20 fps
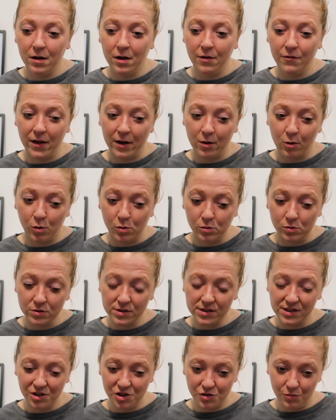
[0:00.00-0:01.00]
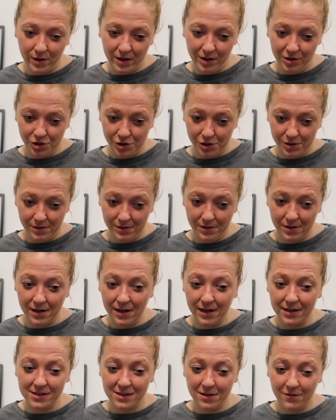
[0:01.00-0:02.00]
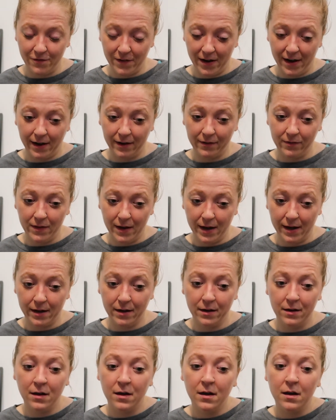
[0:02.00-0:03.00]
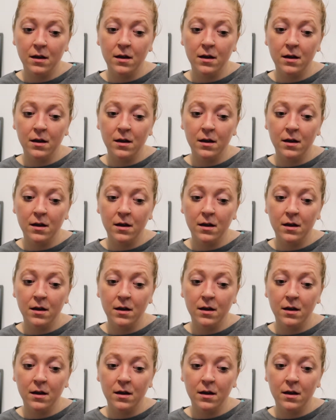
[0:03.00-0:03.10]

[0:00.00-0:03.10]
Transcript: of that whole situation is the fact that